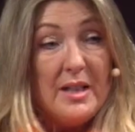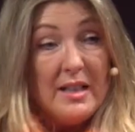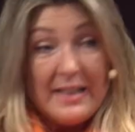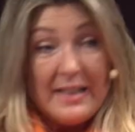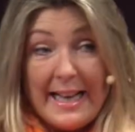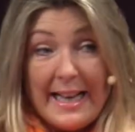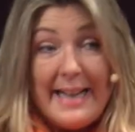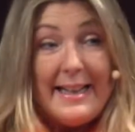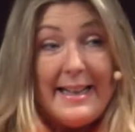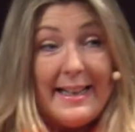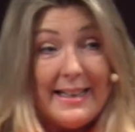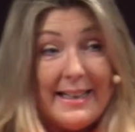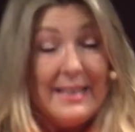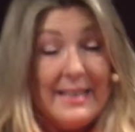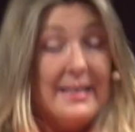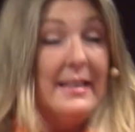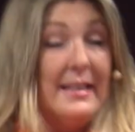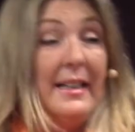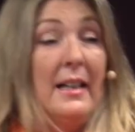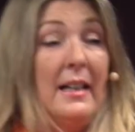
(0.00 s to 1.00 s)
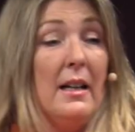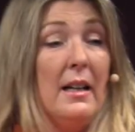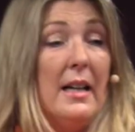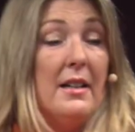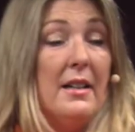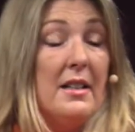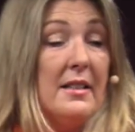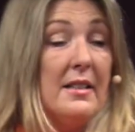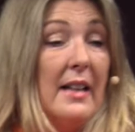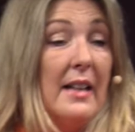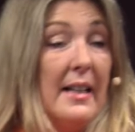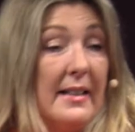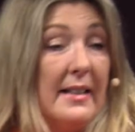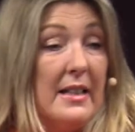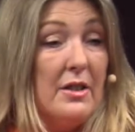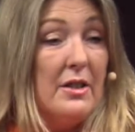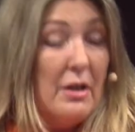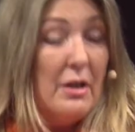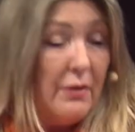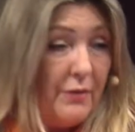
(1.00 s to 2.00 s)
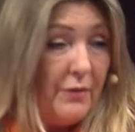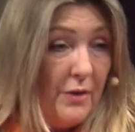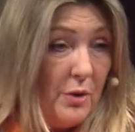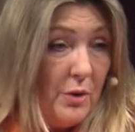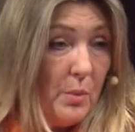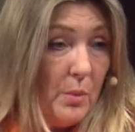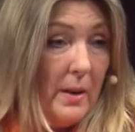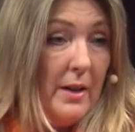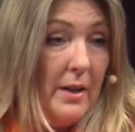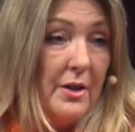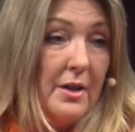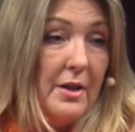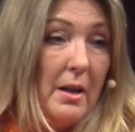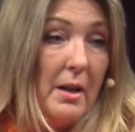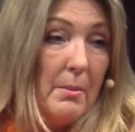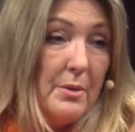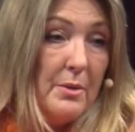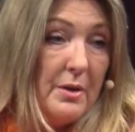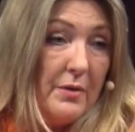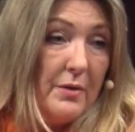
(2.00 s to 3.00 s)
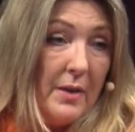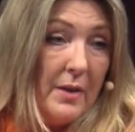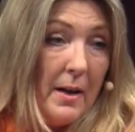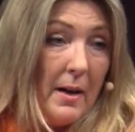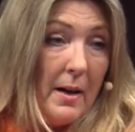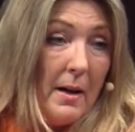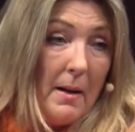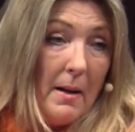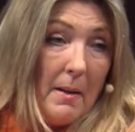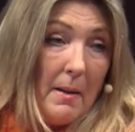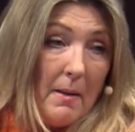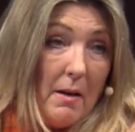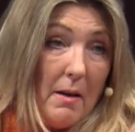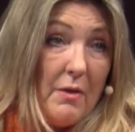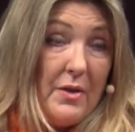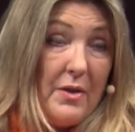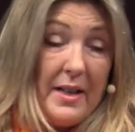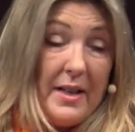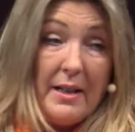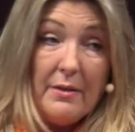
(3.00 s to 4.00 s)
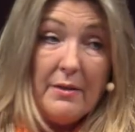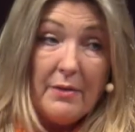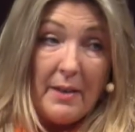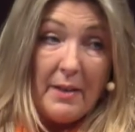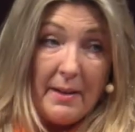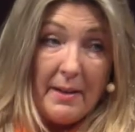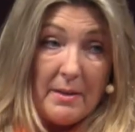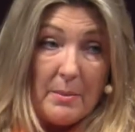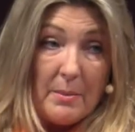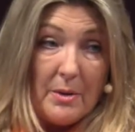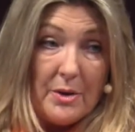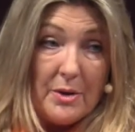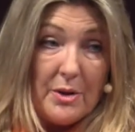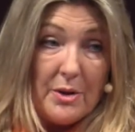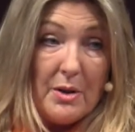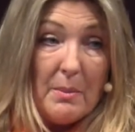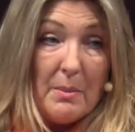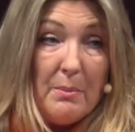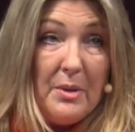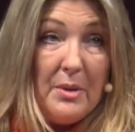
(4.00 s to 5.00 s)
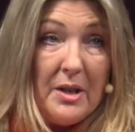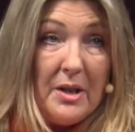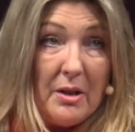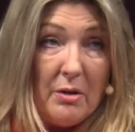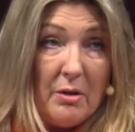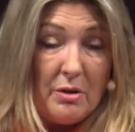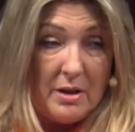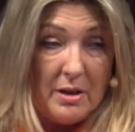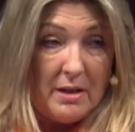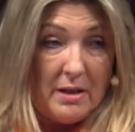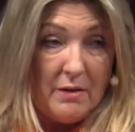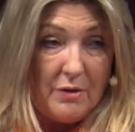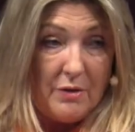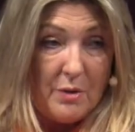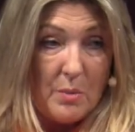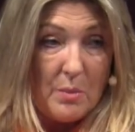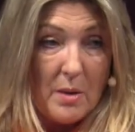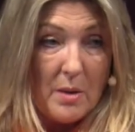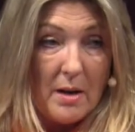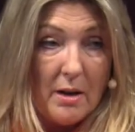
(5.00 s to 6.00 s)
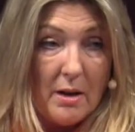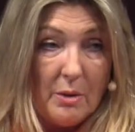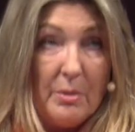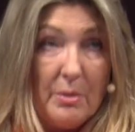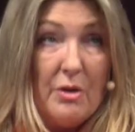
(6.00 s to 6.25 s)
their legacy in a slightly different way in terms of the environment and the beauty of the world, which